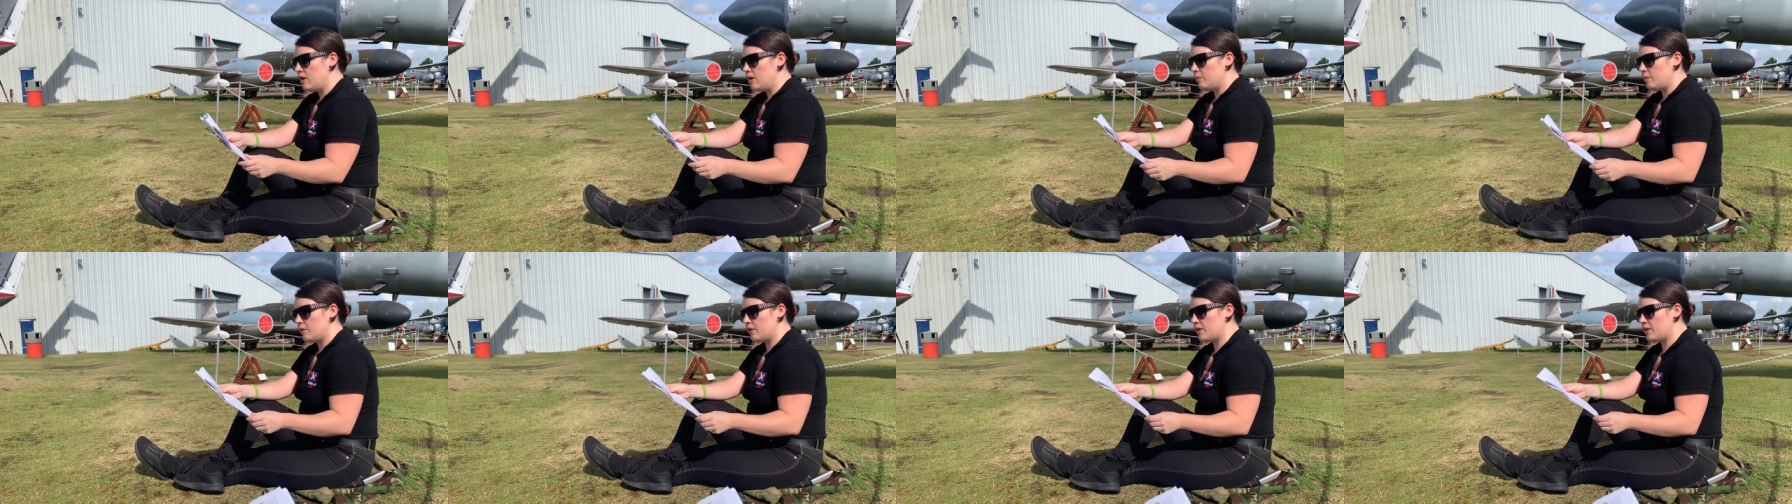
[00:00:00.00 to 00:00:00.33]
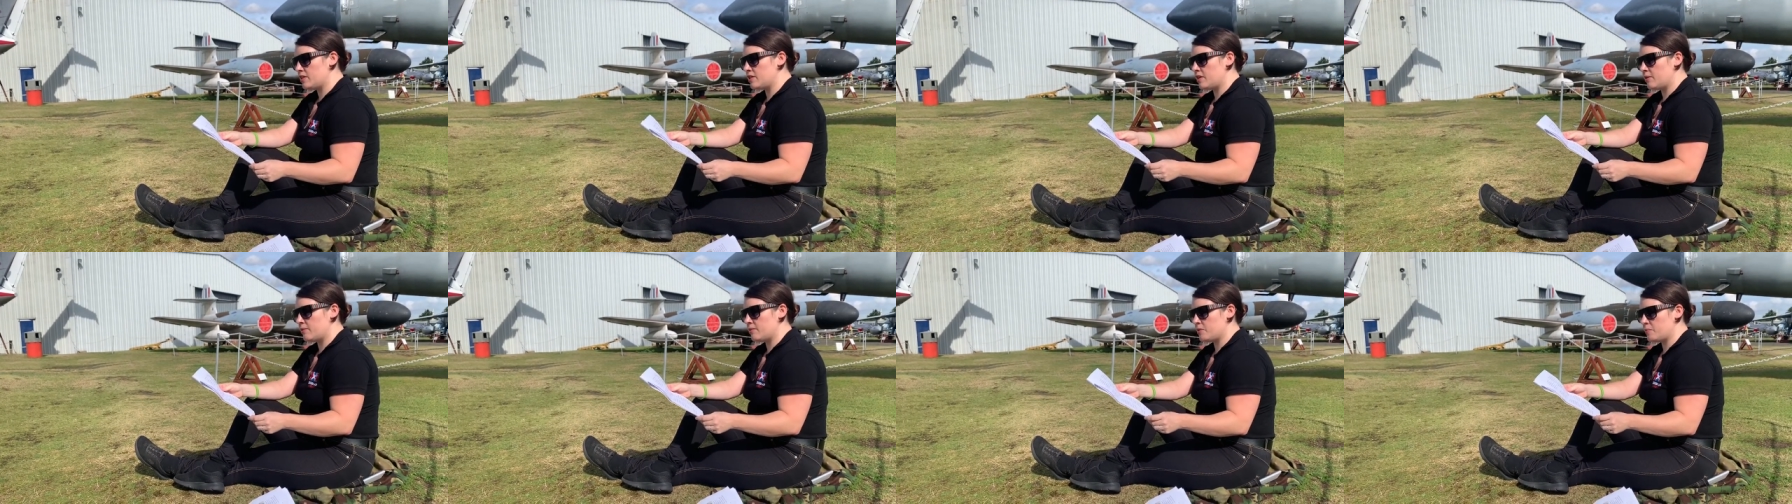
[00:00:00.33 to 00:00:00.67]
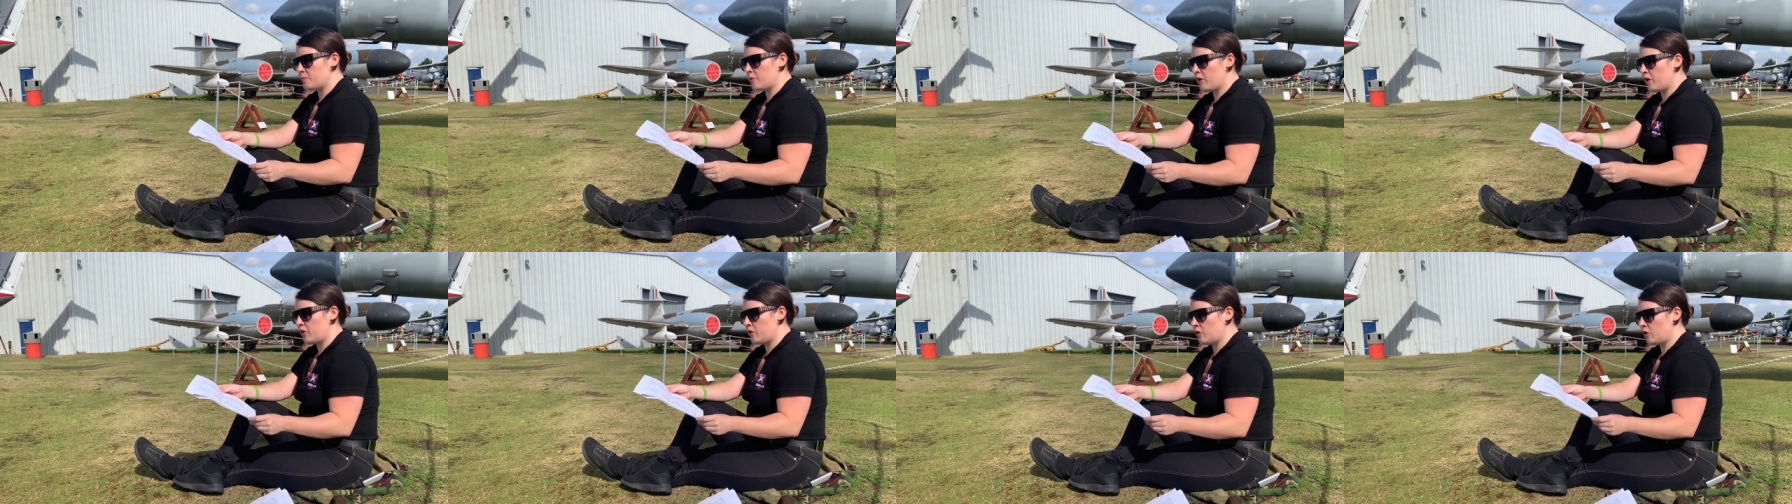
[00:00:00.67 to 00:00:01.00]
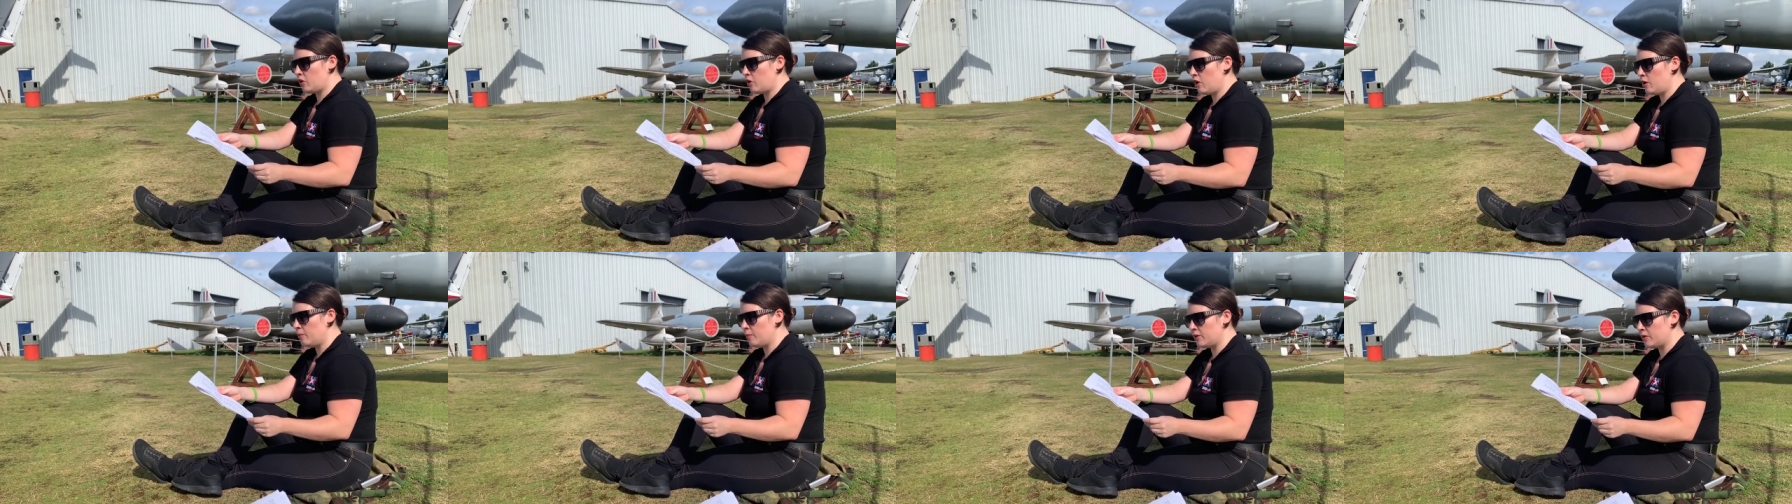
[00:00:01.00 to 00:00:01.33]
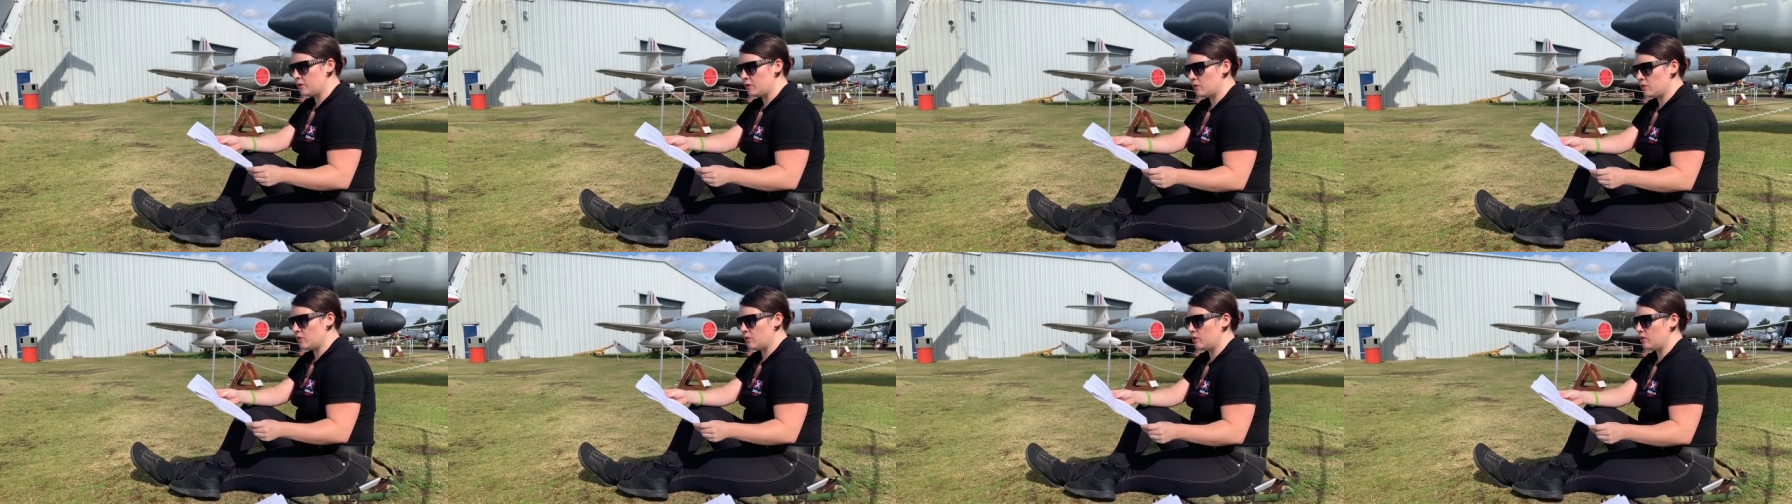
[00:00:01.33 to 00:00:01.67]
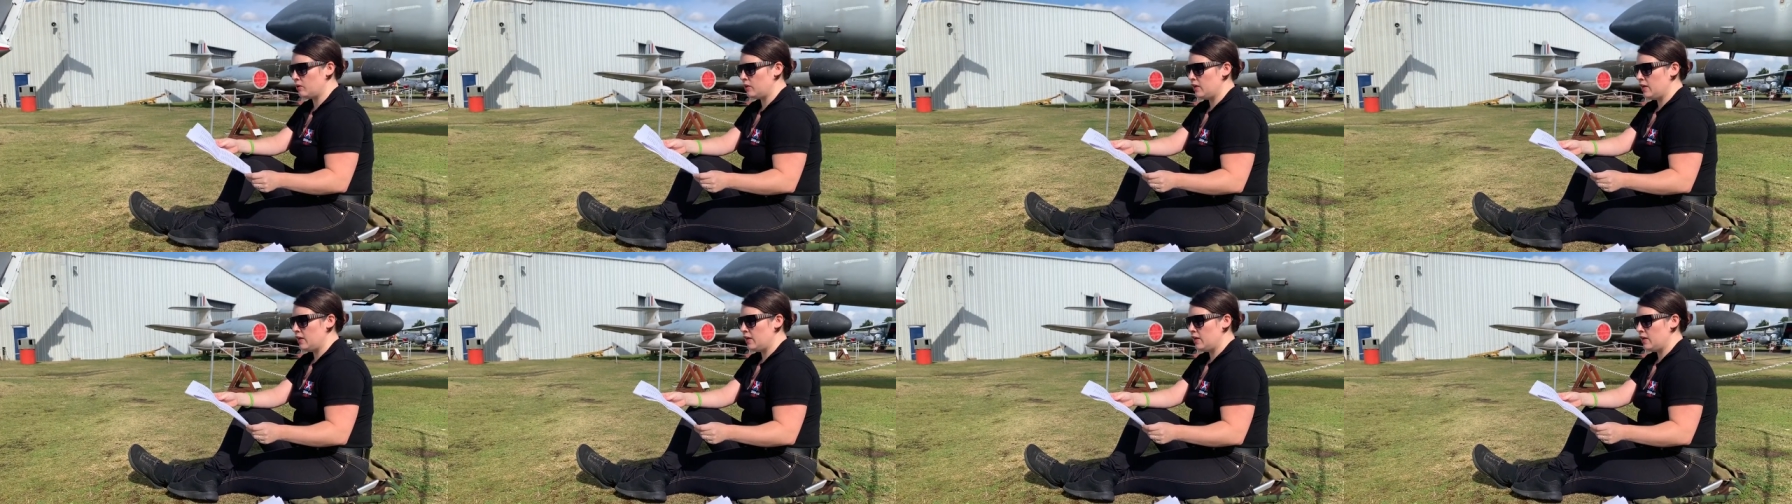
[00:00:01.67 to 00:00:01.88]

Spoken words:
because it was by the common law